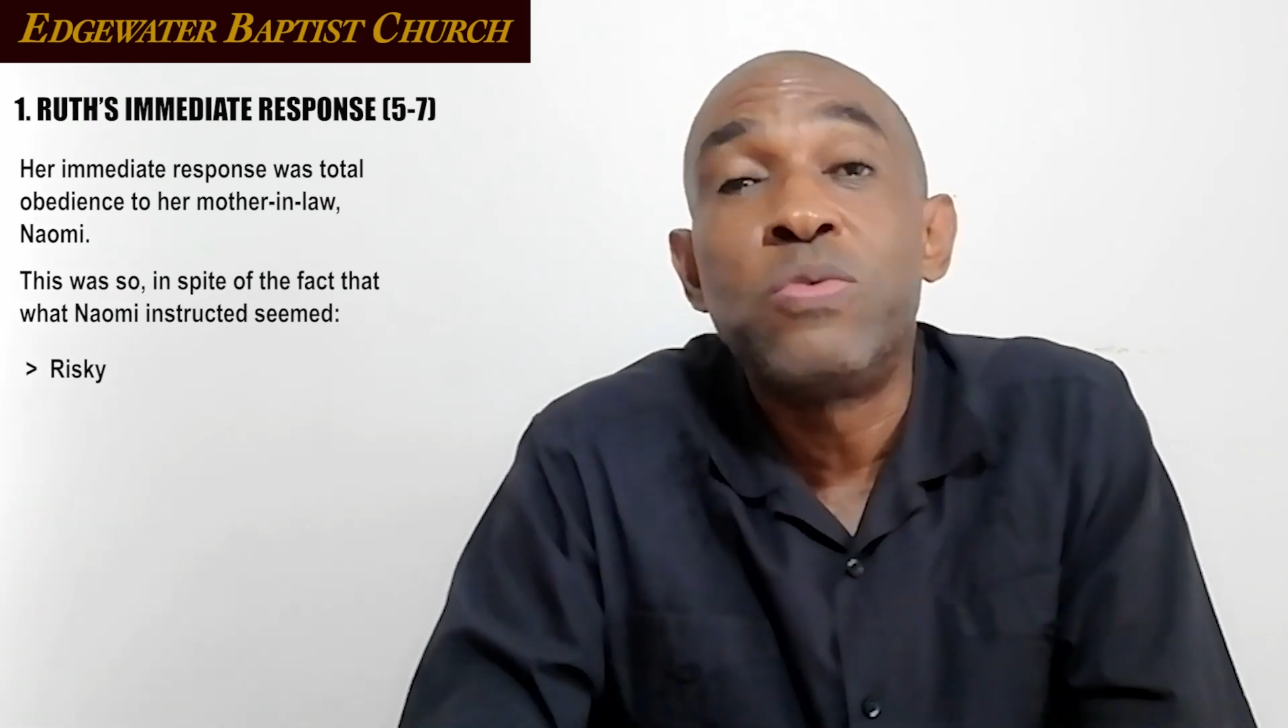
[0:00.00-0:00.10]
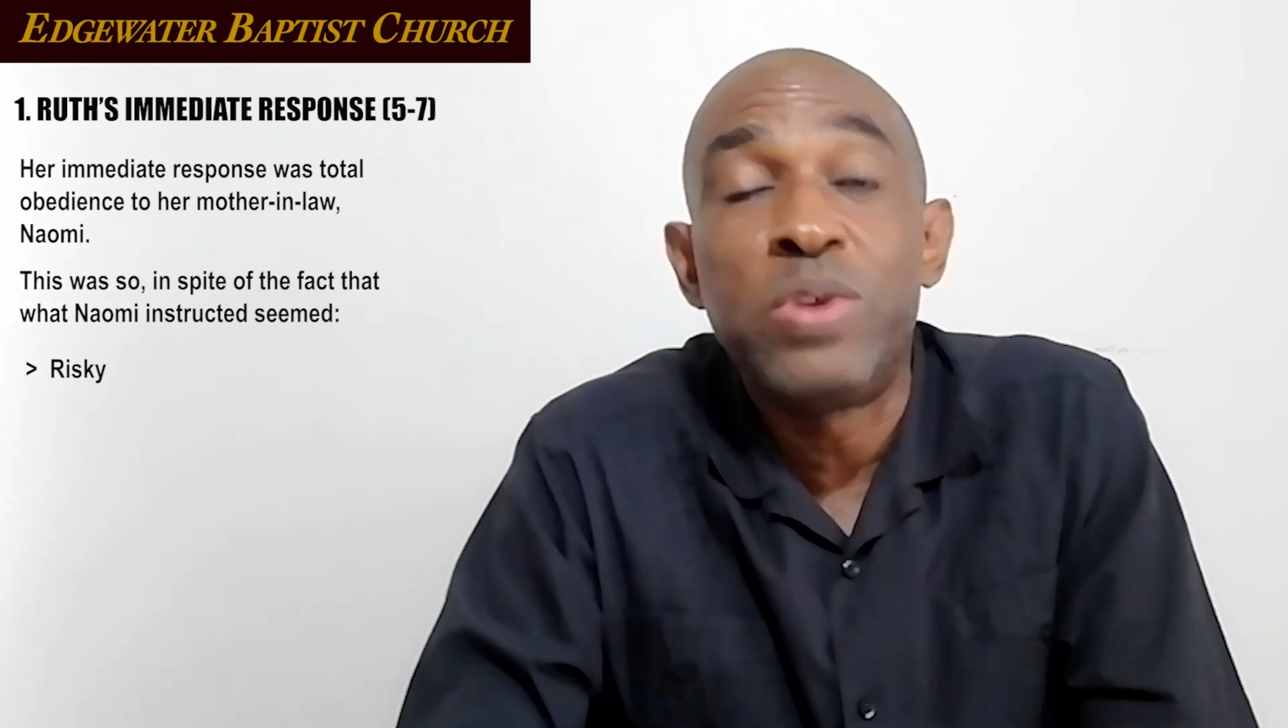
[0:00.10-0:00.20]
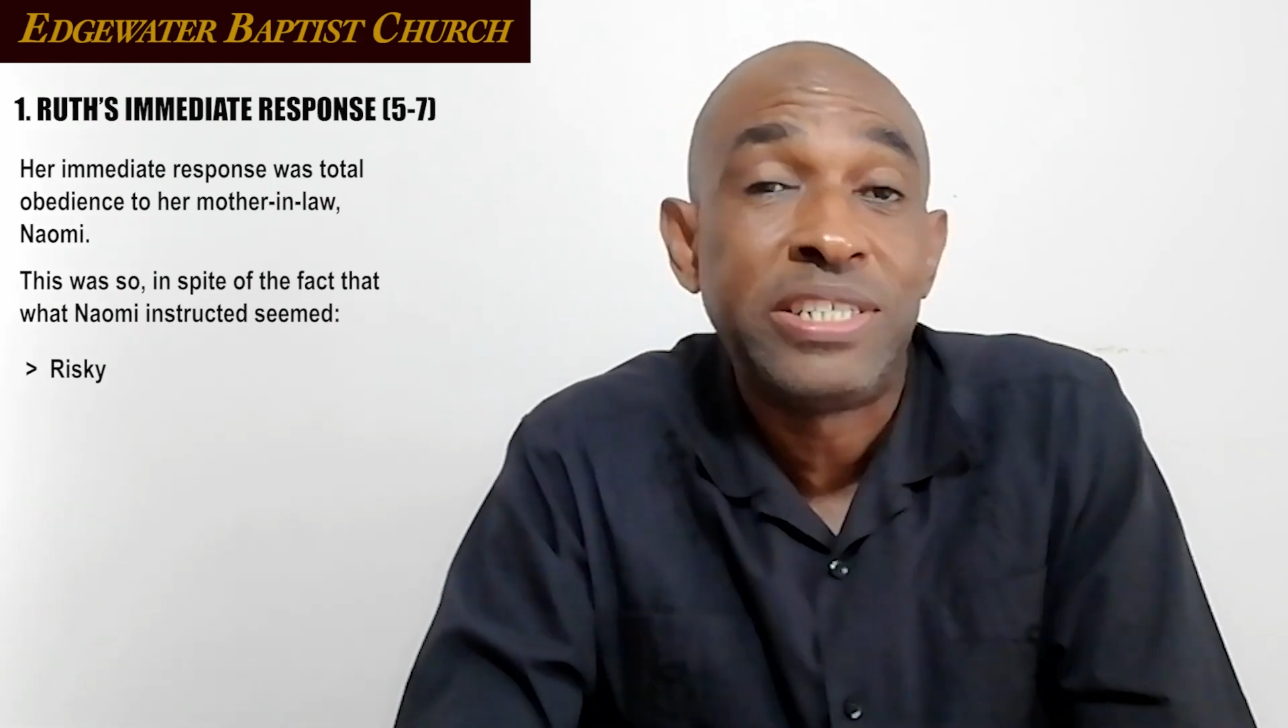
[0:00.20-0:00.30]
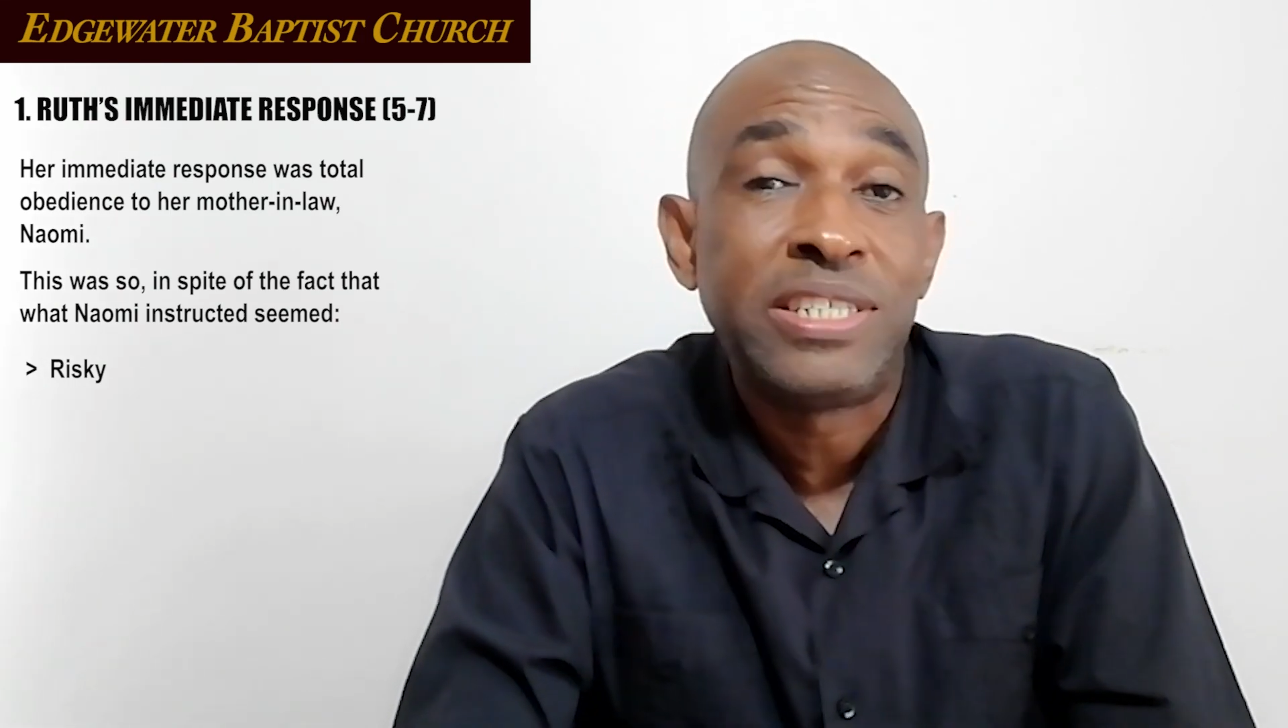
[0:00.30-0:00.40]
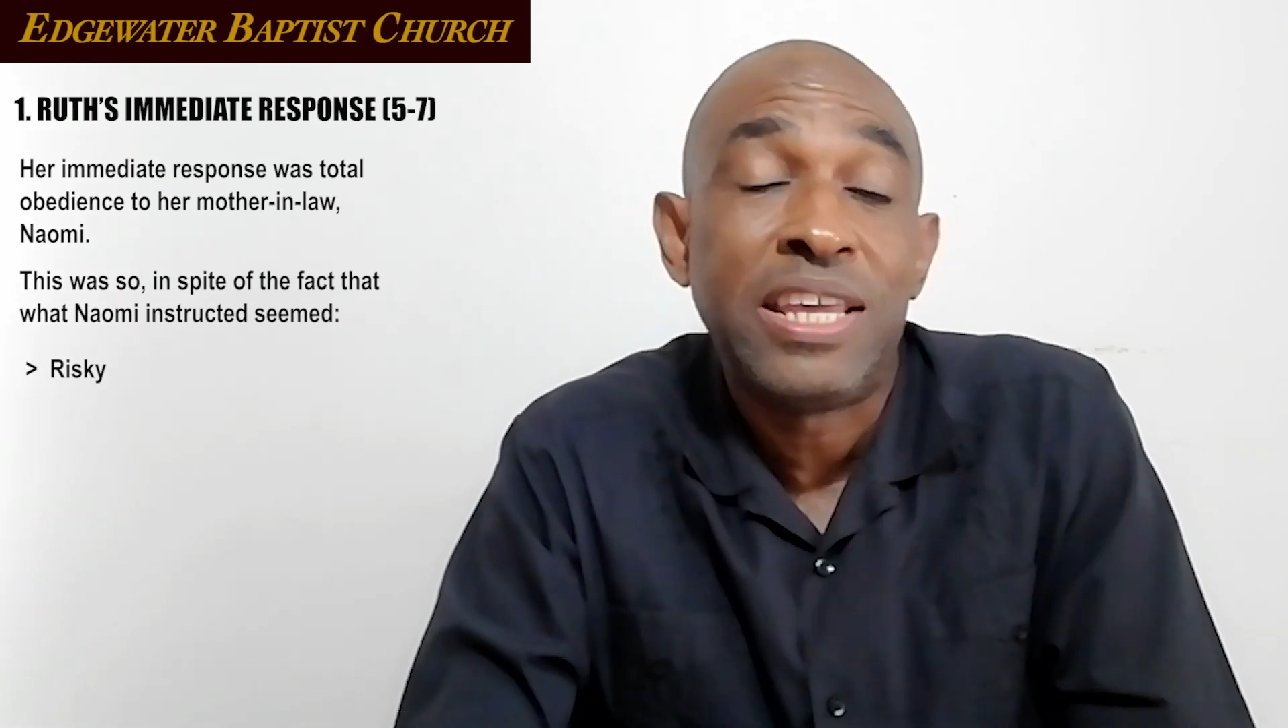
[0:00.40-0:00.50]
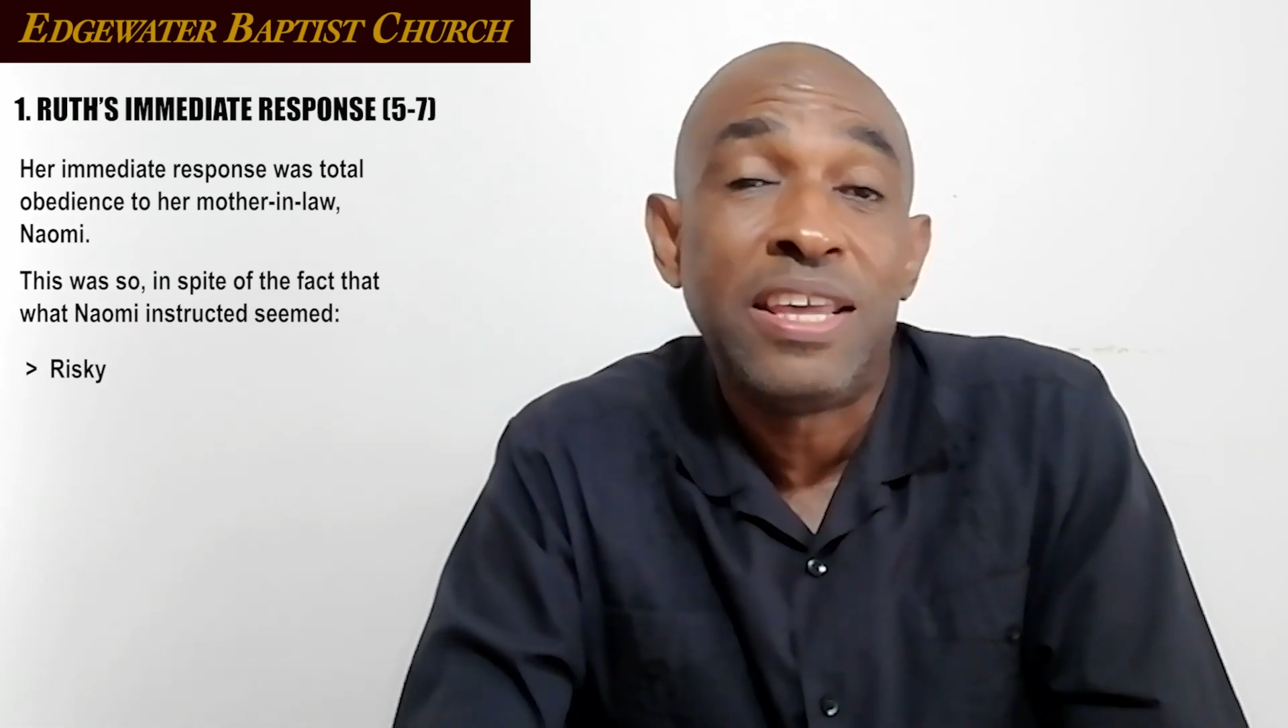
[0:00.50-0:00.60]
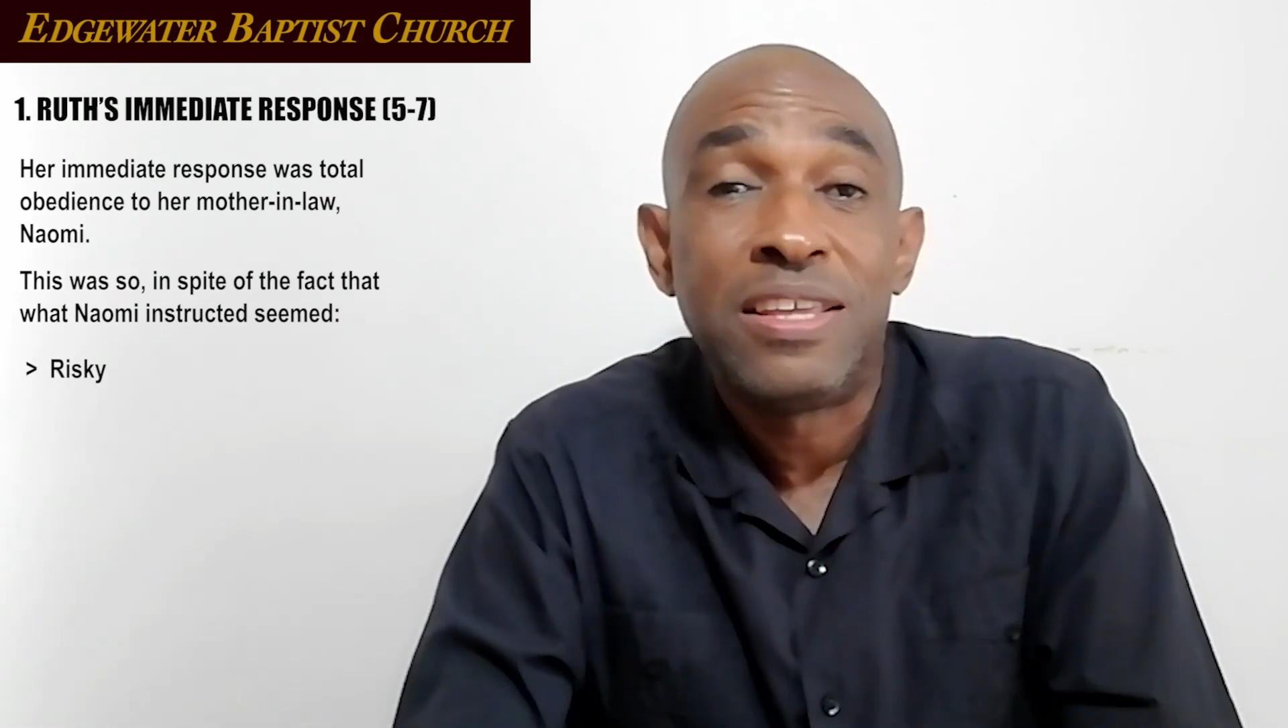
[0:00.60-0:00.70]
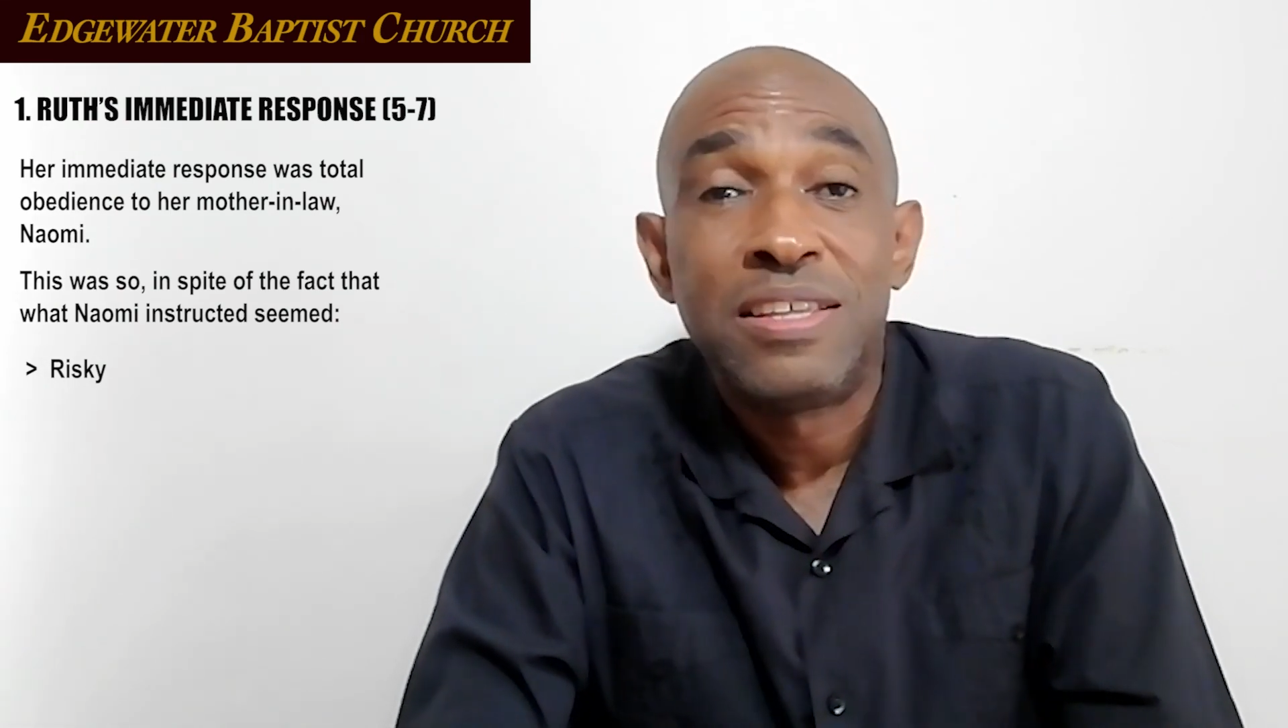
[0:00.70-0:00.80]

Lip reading: risky.